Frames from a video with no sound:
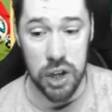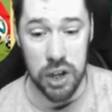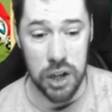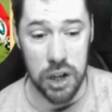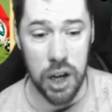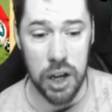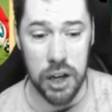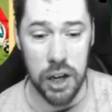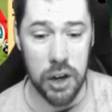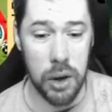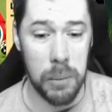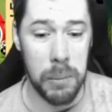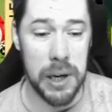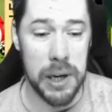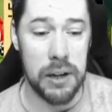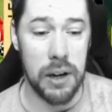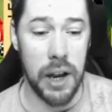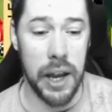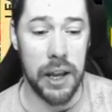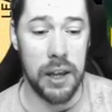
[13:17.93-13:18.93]
And I don't
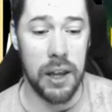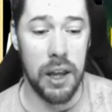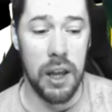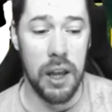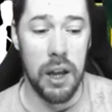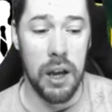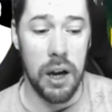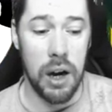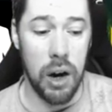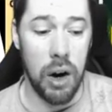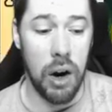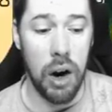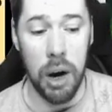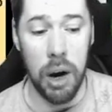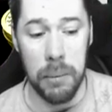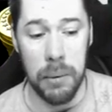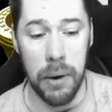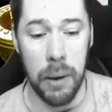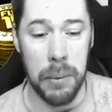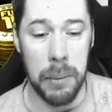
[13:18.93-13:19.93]
mean like, oh,
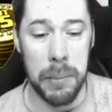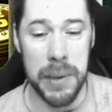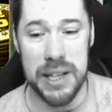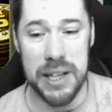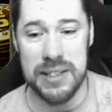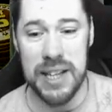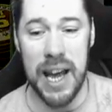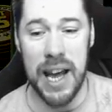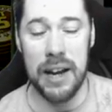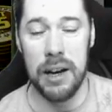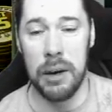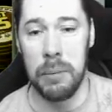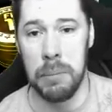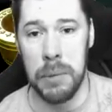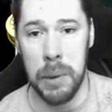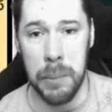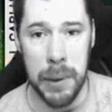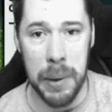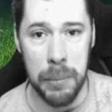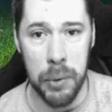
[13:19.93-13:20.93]
I'm a bit sad, I'm
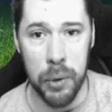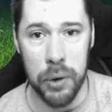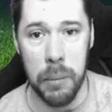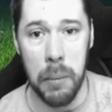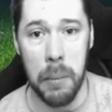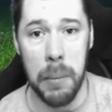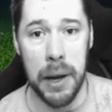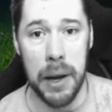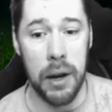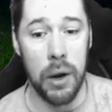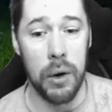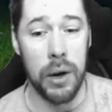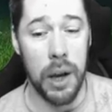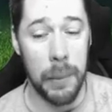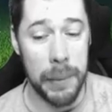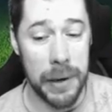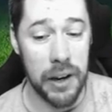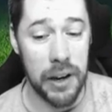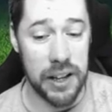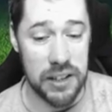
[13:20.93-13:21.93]
a bit bored, I'm a bit lonely. I
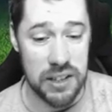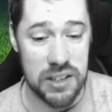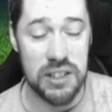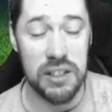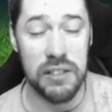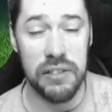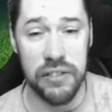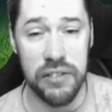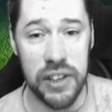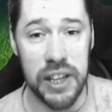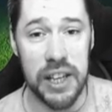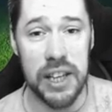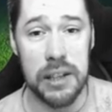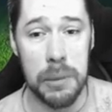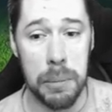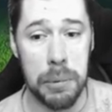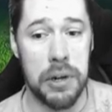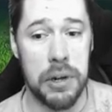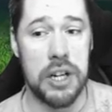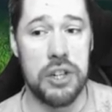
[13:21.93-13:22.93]
mean like severe
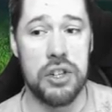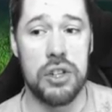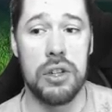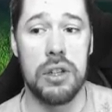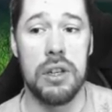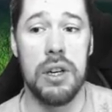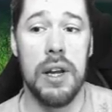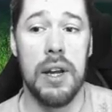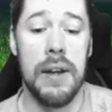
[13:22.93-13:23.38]
depression.